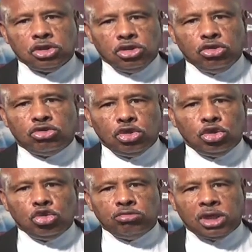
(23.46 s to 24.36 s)

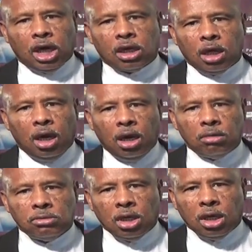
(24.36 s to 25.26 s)

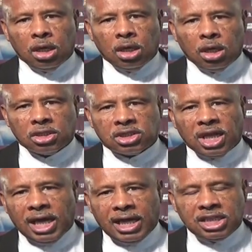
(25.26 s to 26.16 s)

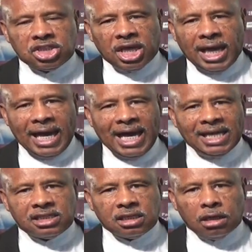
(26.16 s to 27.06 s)

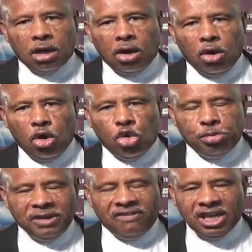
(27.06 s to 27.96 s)

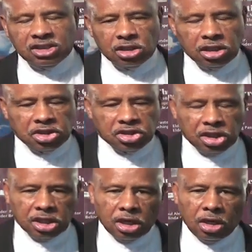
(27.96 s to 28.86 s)

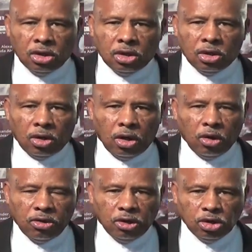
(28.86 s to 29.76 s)
YouTube.com/@hopeevangelistic.
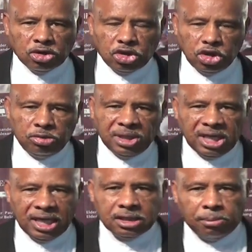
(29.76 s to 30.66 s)
All those should
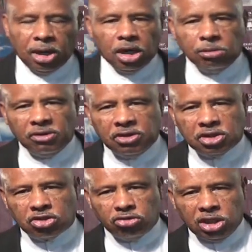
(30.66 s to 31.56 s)
be at the bottom of the
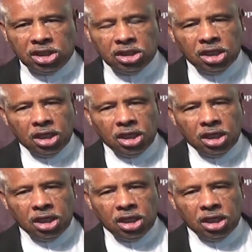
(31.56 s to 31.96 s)
screen,